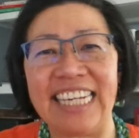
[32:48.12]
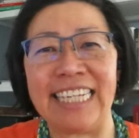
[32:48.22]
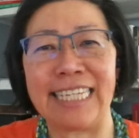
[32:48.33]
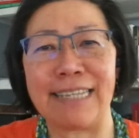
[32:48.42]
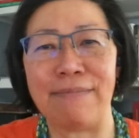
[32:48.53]

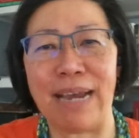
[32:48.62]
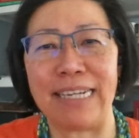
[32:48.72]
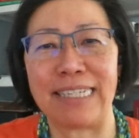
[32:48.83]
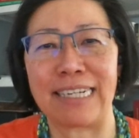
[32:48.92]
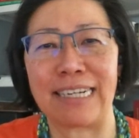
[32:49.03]
is the
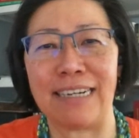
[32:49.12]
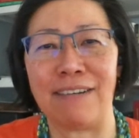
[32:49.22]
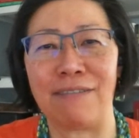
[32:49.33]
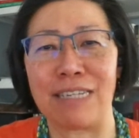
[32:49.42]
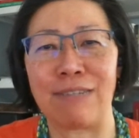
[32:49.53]
magic
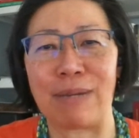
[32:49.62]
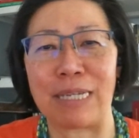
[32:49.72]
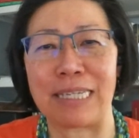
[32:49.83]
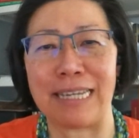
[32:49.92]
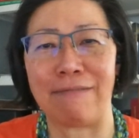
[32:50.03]
of the
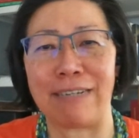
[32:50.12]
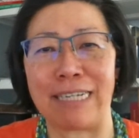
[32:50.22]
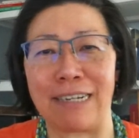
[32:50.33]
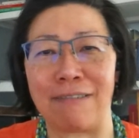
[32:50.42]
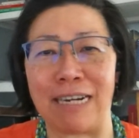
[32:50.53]
spaces that we
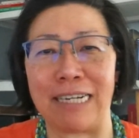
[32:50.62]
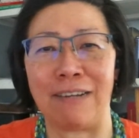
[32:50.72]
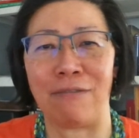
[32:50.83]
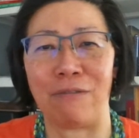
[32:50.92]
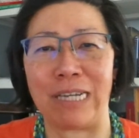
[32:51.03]
could create.
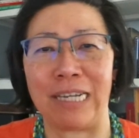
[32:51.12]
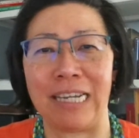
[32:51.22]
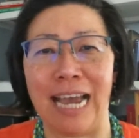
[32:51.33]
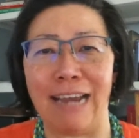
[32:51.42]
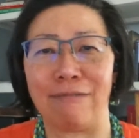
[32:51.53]

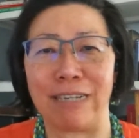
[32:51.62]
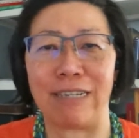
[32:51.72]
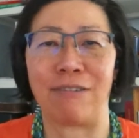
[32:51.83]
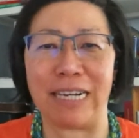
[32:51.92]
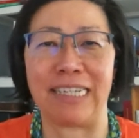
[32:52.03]
How do we
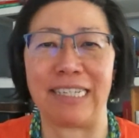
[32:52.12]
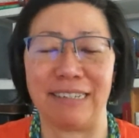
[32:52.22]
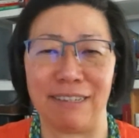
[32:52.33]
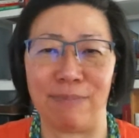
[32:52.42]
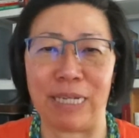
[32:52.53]
create
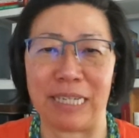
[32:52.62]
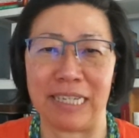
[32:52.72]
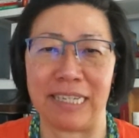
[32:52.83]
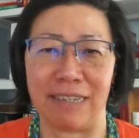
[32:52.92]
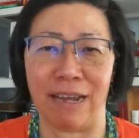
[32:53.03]

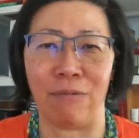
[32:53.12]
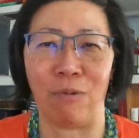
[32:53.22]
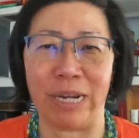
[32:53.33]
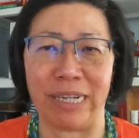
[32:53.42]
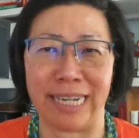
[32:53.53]
spaces and
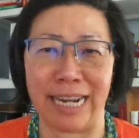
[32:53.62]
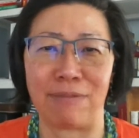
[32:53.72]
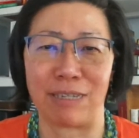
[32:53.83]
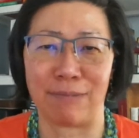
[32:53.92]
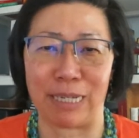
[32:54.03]
what
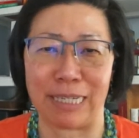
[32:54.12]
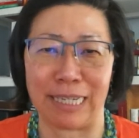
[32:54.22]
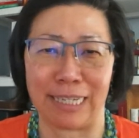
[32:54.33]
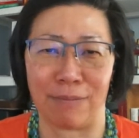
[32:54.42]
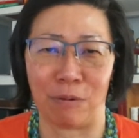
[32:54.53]
types of
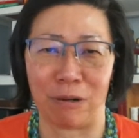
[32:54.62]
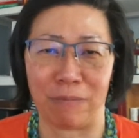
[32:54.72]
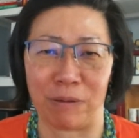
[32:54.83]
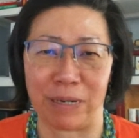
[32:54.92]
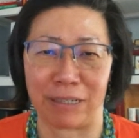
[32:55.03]
spaces
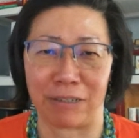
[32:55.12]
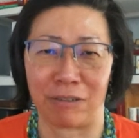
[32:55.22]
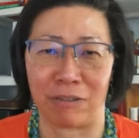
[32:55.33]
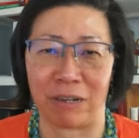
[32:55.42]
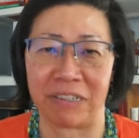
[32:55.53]
support production
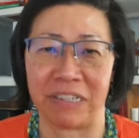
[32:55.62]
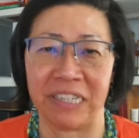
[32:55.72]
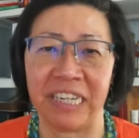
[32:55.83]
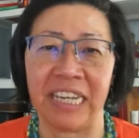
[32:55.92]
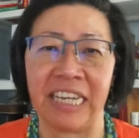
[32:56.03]
struggle?
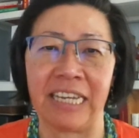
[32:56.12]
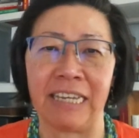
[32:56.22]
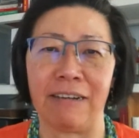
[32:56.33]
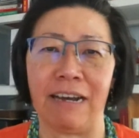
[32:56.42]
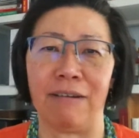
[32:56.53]

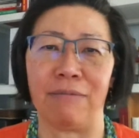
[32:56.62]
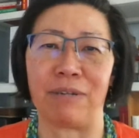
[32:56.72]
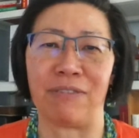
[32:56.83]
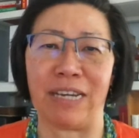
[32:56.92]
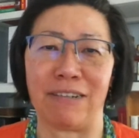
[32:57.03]

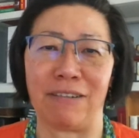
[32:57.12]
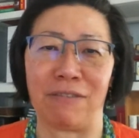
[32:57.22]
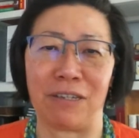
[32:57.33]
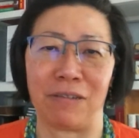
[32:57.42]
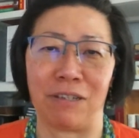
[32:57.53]
We've
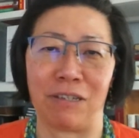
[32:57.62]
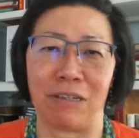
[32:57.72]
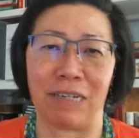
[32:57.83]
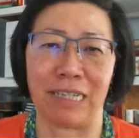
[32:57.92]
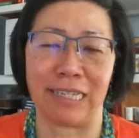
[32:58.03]
interviewed
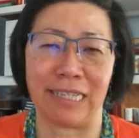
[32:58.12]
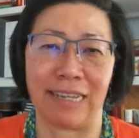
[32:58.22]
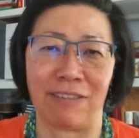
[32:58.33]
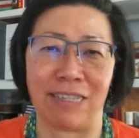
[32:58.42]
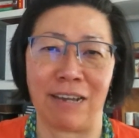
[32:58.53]
students
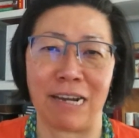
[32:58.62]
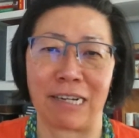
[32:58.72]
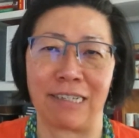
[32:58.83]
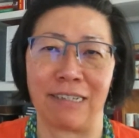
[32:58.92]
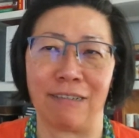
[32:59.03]
that
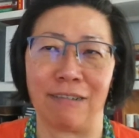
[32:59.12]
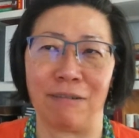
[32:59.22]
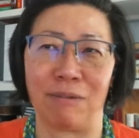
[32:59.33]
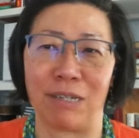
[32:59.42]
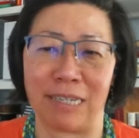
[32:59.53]
talked
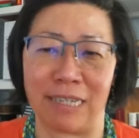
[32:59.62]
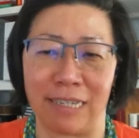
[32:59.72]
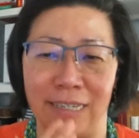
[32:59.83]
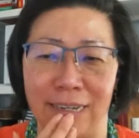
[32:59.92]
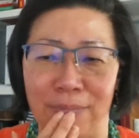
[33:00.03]

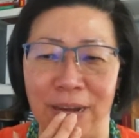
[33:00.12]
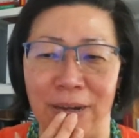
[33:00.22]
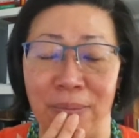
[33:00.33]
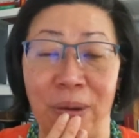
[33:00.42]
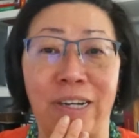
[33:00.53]
numerously
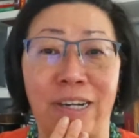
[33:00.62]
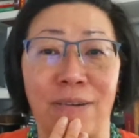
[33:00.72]
about marker